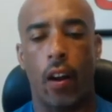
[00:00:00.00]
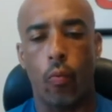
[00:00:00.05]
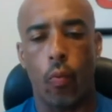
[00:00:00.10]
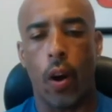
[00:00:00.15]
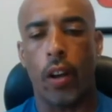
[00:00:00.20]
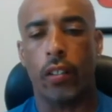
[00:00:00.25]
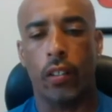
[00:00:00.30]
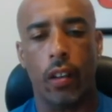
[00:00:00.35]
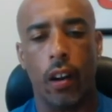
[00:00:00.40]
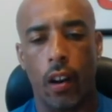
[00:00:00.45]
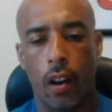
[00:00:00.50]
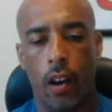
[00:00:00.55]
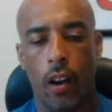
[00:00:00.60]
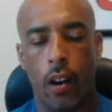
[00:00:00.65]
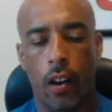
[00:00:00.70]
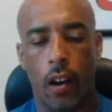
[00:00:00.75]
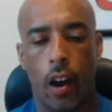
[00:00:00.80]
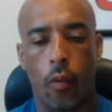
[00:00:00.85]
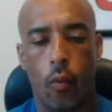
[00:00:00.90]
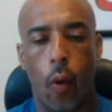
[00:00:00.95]

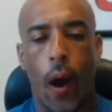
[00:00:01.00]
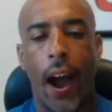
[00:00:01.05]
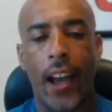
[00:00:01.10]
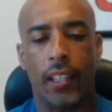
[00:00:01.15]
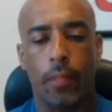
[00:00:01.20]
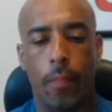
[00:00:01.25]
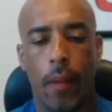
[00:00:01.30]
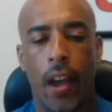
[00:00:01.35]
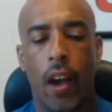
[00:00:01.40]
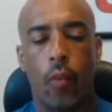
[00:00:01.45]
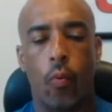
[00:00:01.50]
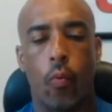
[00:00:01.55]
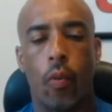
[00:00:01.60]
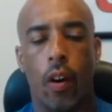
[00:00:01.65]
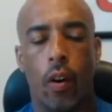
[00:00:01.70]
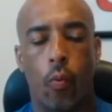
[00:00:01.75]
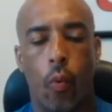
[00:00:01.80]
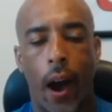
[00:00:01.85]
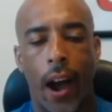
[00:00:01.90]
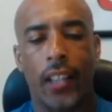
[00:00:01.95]
A wise man
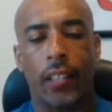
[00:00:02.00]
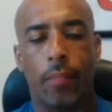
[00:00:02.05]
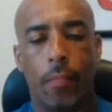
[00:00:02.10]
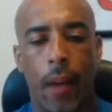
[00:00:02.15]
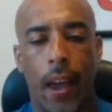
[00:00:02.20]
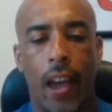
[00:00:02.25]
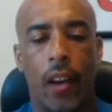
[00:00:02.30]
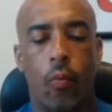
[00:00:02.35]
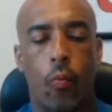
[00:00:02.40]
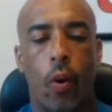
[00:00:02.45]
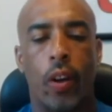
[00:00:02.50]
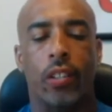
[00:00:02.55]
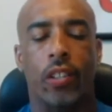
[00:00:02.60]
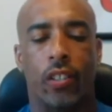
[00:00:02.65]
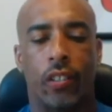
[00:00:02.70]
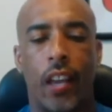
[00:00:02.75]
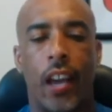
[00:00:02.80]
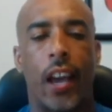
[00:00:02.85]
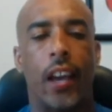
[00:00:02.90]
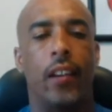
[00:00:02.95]

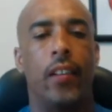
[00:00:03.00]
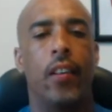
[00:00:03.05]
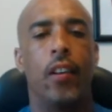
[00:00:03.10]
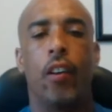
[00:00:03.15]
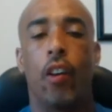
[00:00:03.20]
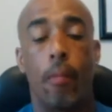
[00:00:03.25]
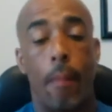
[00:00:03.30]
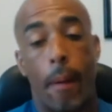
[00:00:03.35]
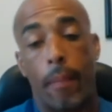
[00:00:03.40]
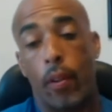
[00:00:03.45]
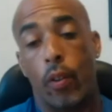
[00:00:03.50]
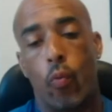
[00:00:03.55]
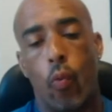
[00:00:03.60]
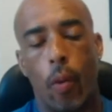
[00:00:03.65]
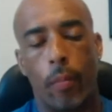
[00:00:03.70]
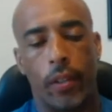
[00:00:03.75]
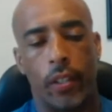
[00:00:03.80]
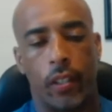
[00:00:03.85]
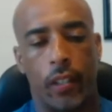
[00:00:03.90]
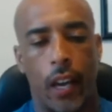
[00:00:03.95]
once said, or maybe a
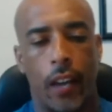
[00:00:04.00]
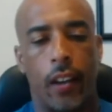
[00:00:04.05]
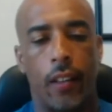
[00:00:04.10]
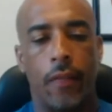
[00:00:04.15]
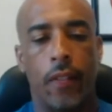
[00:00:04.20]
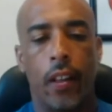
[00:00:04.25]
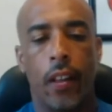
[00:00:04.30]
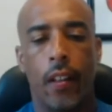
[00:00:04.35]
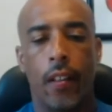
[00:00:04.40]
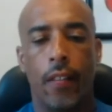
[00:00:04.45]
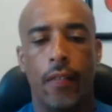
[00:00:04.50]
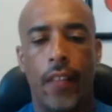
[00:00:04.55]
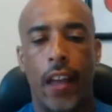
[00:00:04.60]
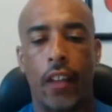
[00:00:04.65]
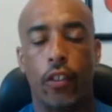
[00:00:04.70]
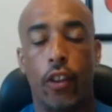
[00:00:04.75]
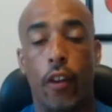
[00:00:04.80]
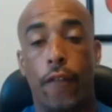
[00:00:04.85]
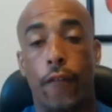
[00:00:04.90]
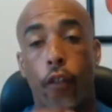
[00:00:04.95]
woman said it,
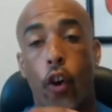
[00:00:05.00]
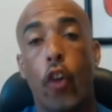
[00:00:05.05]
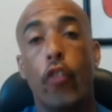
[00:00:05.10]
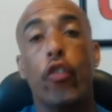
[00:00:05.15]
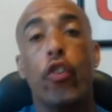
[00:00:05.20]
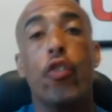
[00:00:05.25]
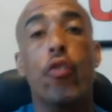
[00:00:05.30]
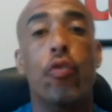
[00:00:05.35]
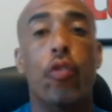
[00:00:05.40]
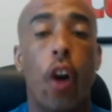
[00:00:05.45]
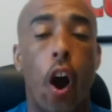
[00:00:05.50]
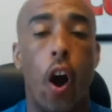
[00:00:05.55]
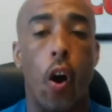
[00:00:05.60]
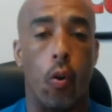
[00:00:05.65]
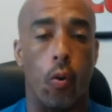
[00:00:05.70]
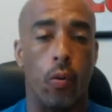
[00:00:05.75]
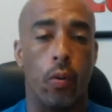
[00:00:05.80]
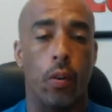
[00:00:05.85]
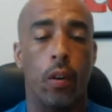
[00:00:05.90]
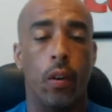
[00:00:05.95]
that the further you
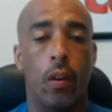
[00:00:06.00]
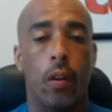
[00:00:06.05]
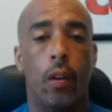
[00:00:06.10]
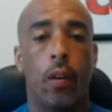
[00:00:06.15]
go,